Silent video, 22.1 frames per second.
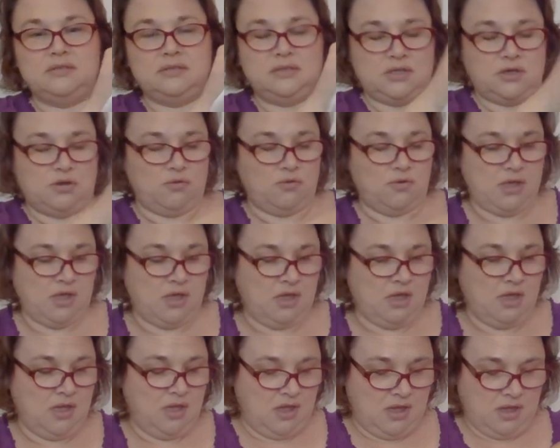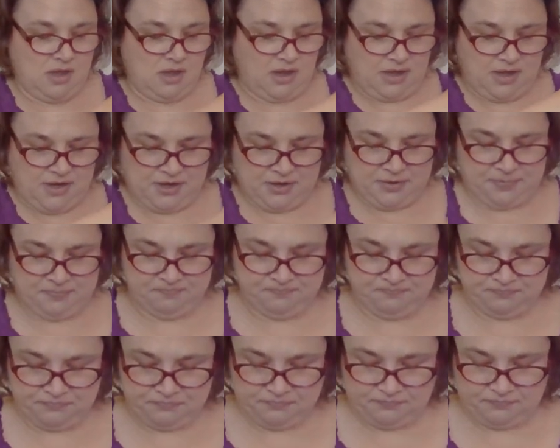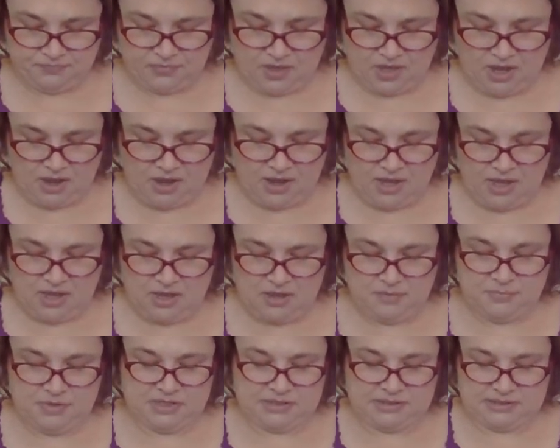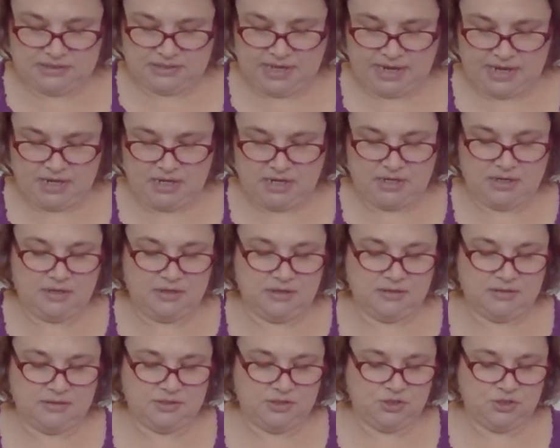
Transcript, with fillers: So um, I am excited